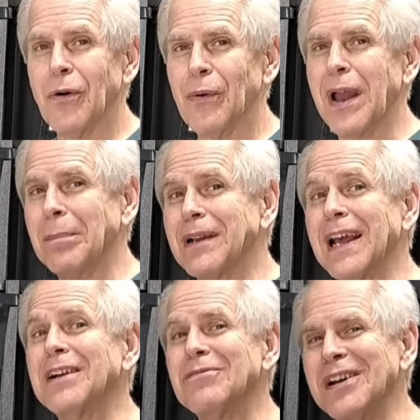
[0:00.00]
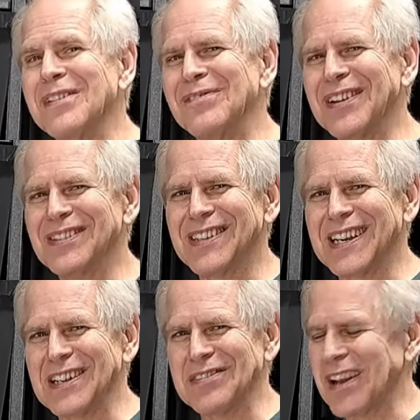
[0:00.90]
We update it when it feels
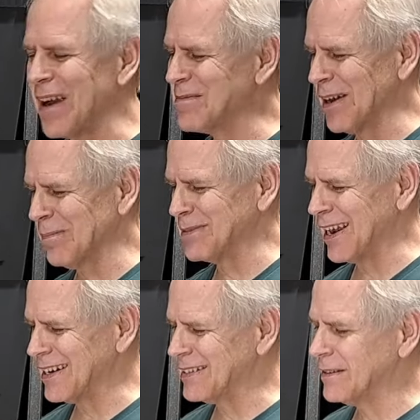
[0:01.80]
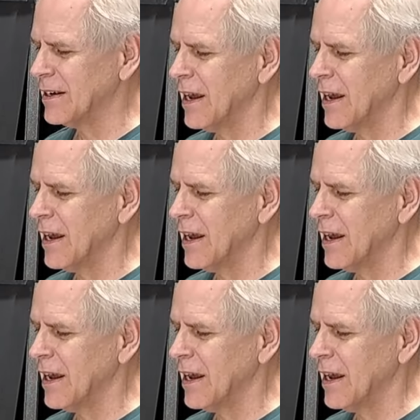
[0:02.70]
like it's time to update it.